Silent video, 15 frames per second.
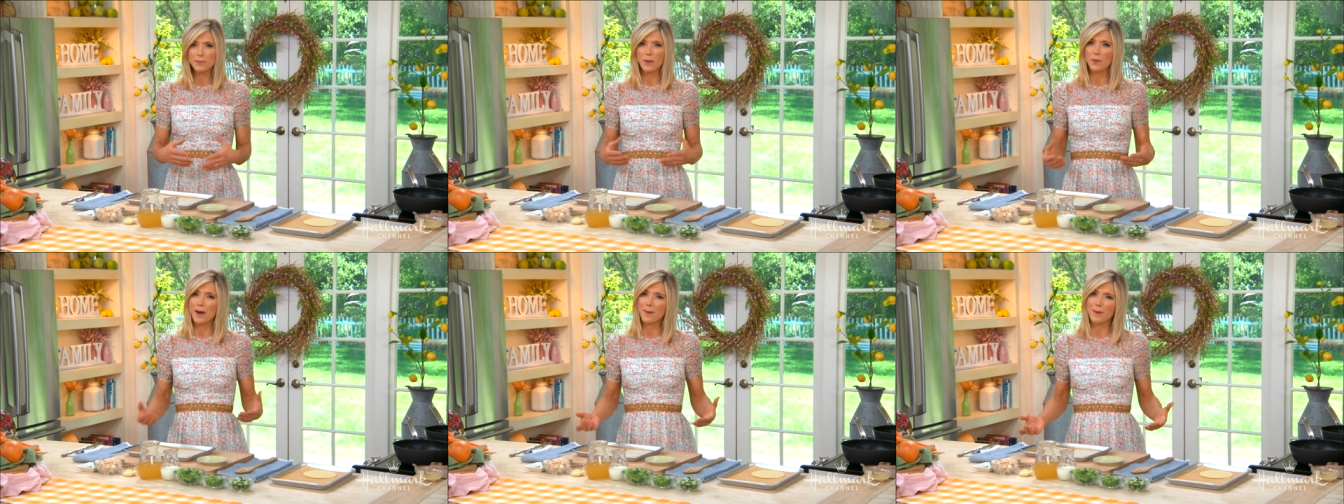
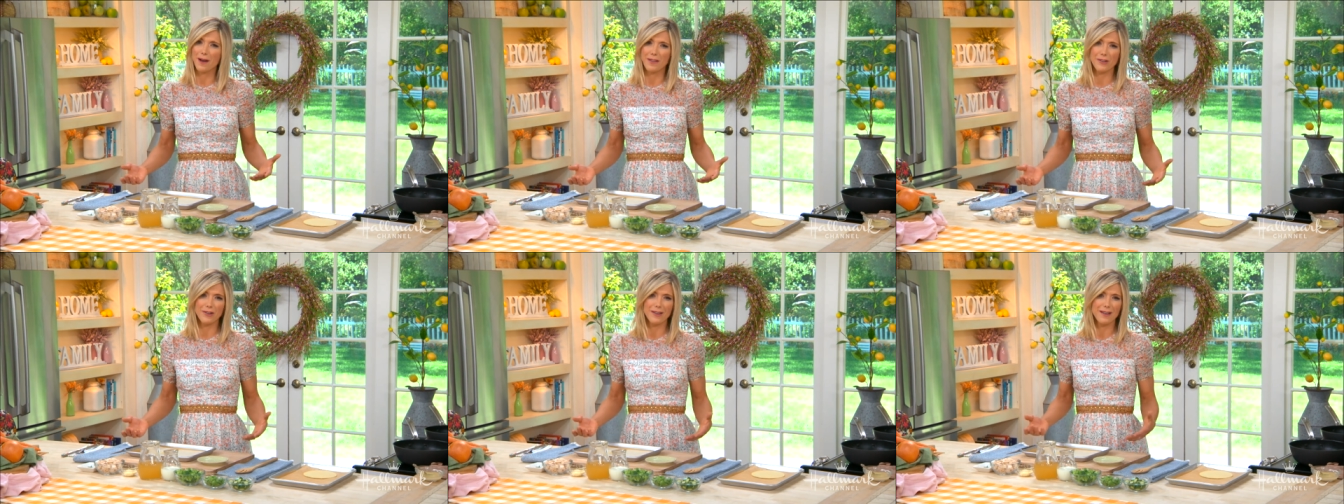but why
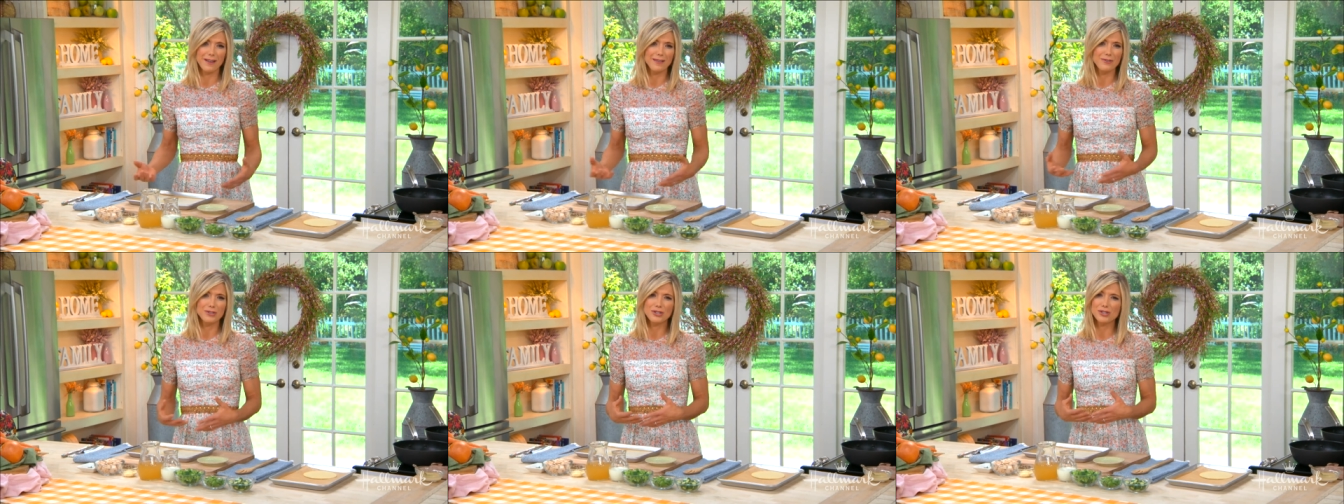bother?
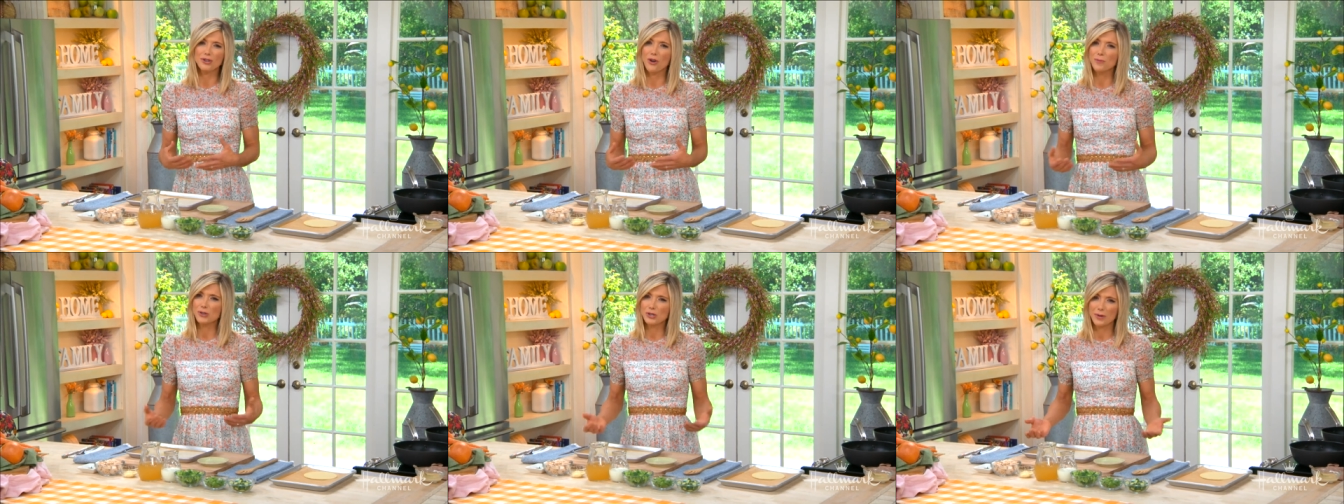There's
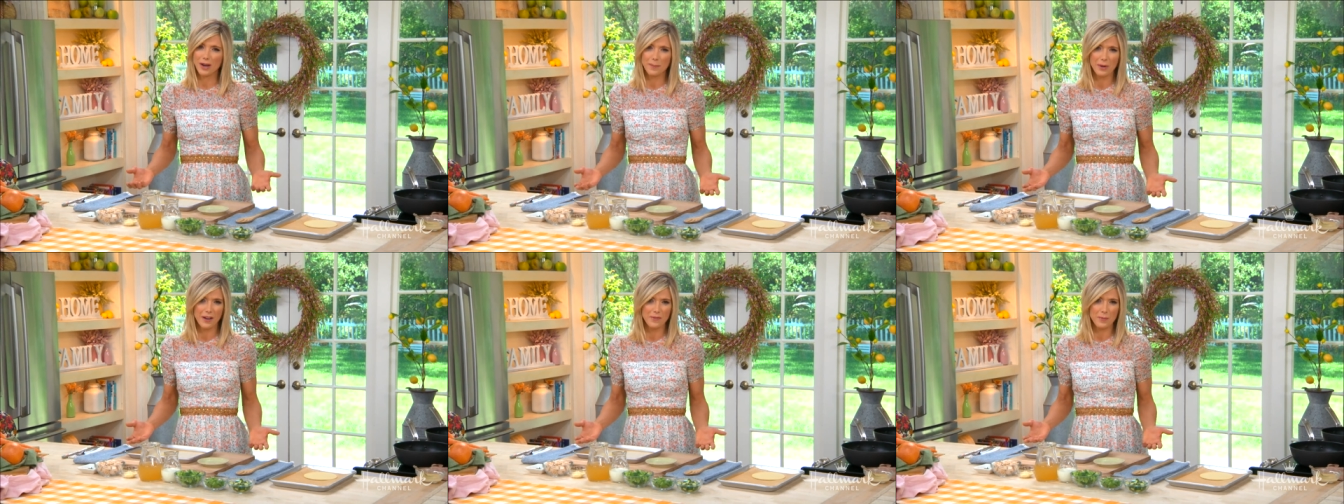so much
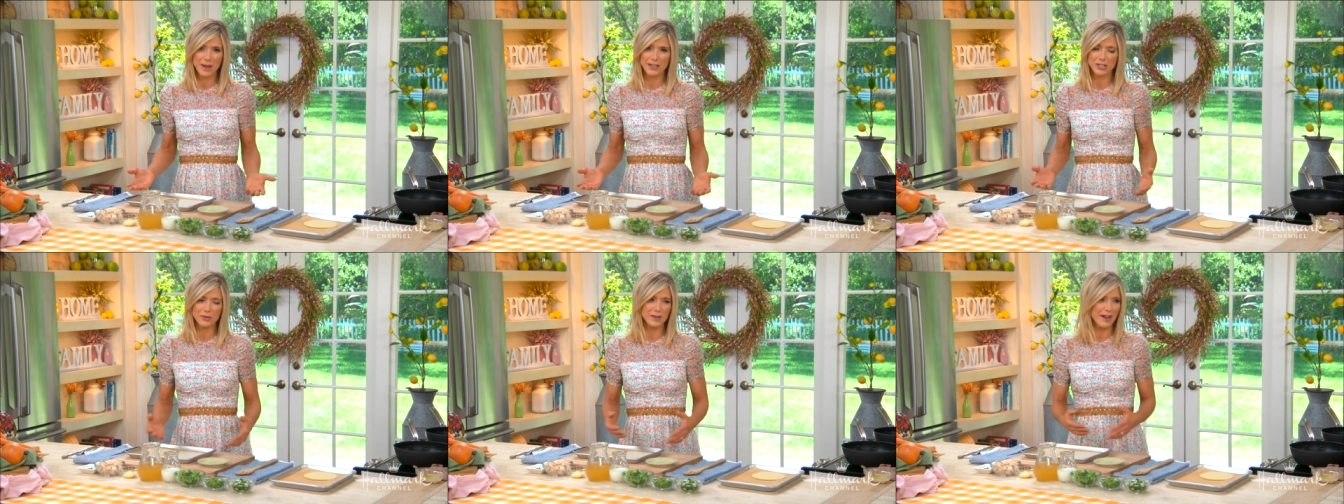great puff
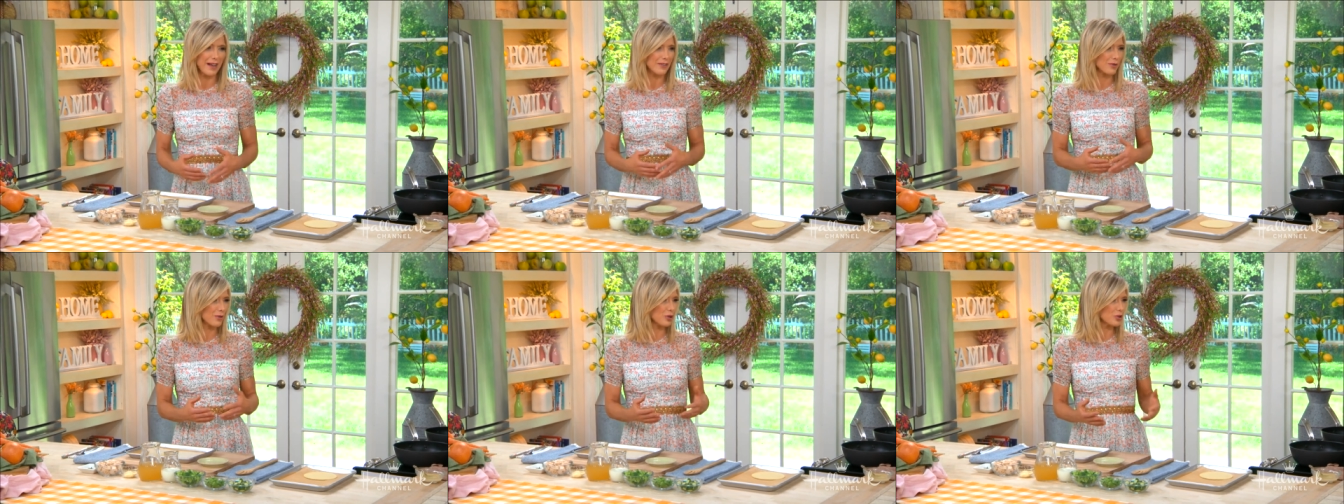pastry
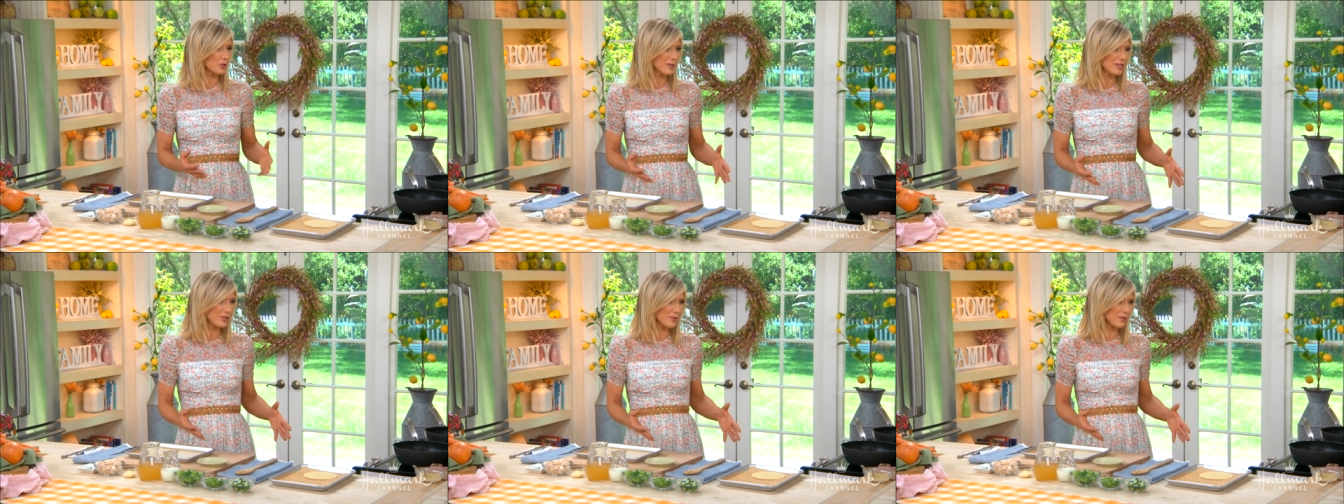at the
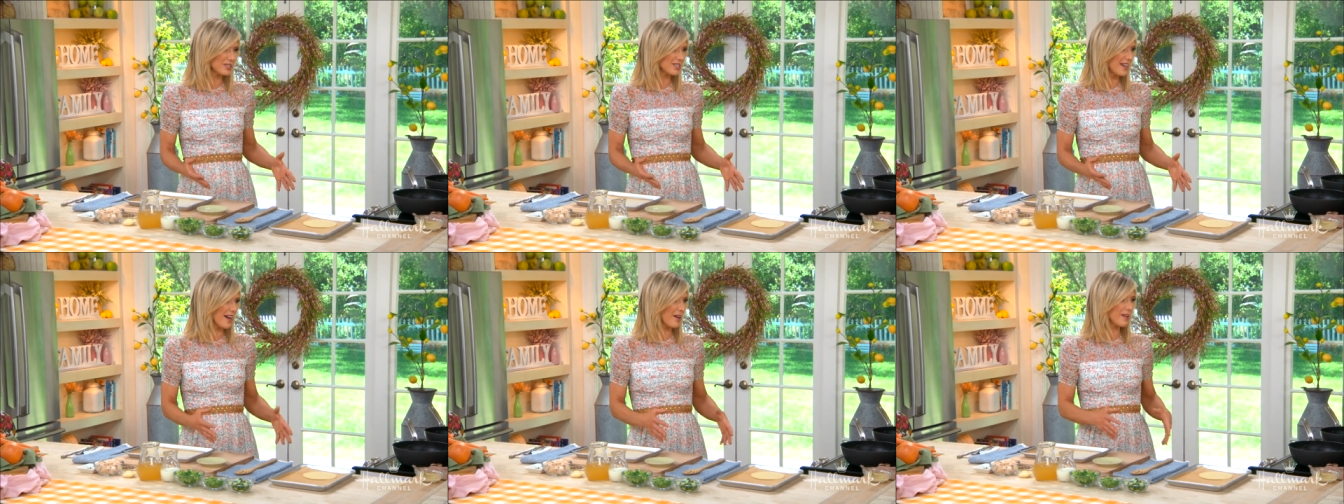grocery
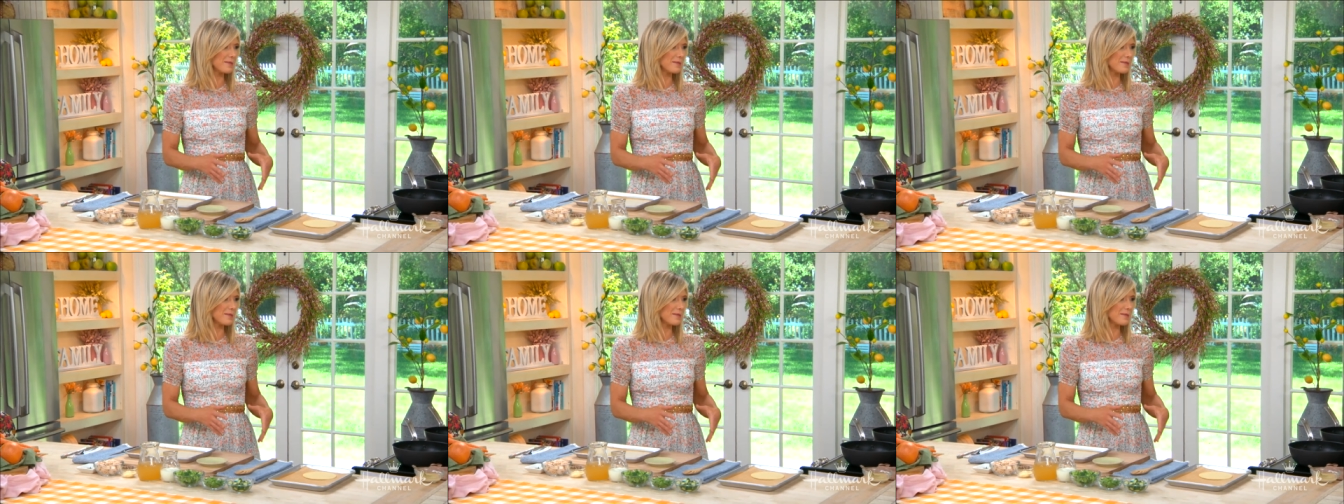stores now,